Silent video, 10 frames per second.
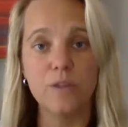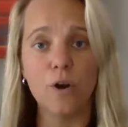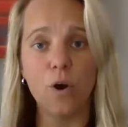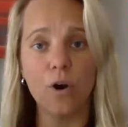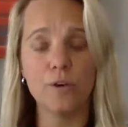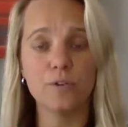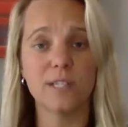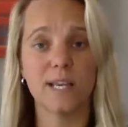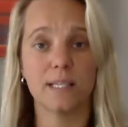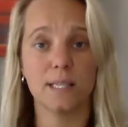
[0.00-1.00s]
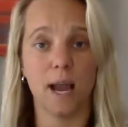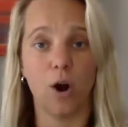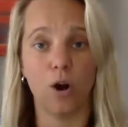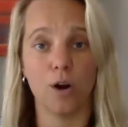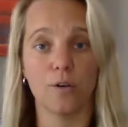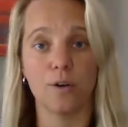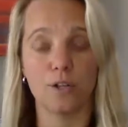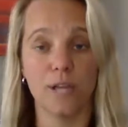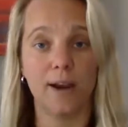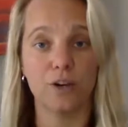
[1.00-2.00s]
all those things are
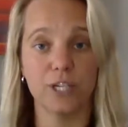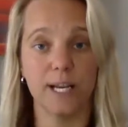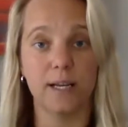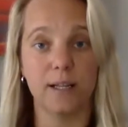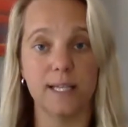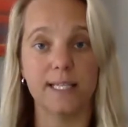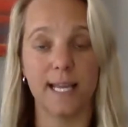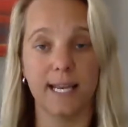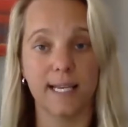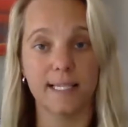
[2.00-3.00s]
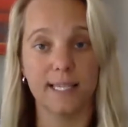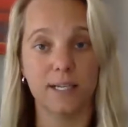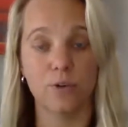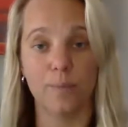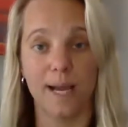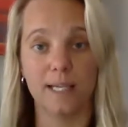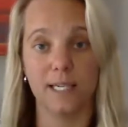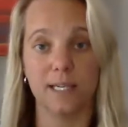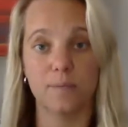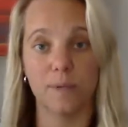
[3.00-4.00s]
energetically sending a signal back to
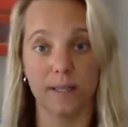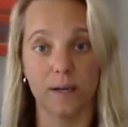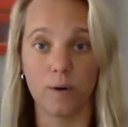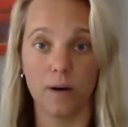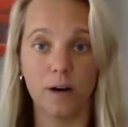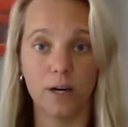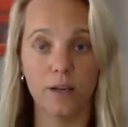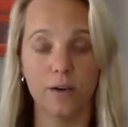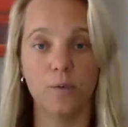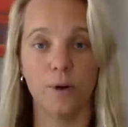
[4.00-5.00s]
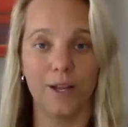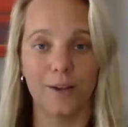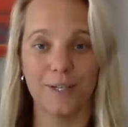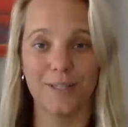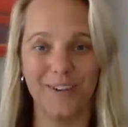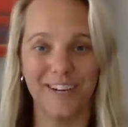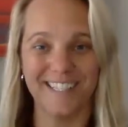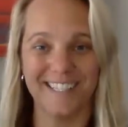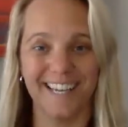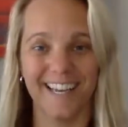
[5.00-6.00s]
us, being like, where are you? What are you
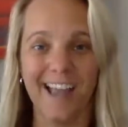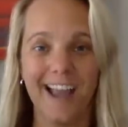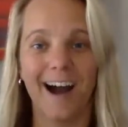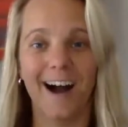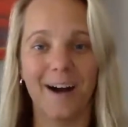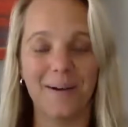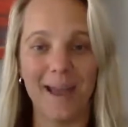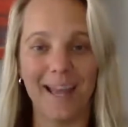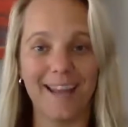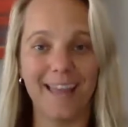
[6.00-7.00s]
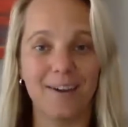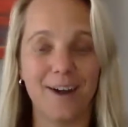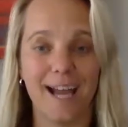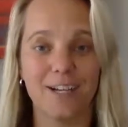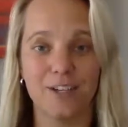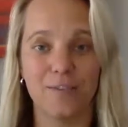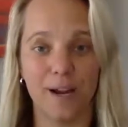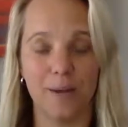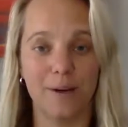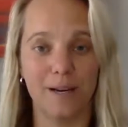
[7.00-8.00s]
experiencing? And they're actually
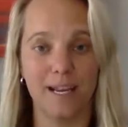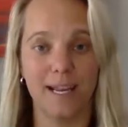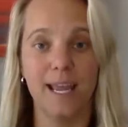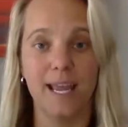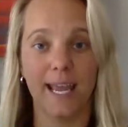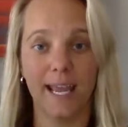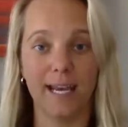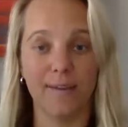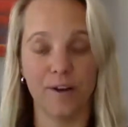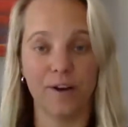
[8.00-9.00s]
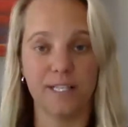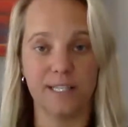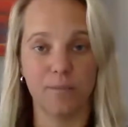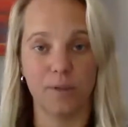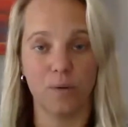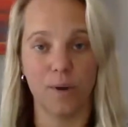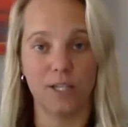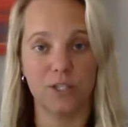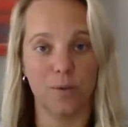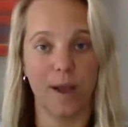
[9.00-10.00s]
vibrating in a very similar way
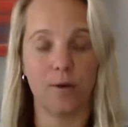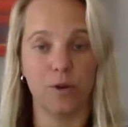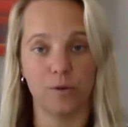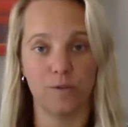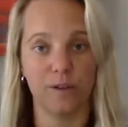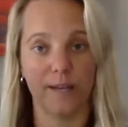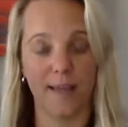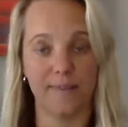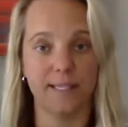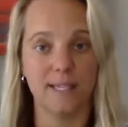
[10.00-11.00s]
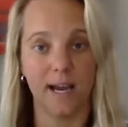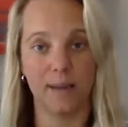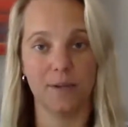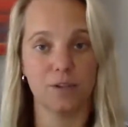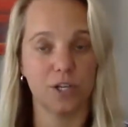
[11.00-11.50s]
to how you were feeling at that time. There's a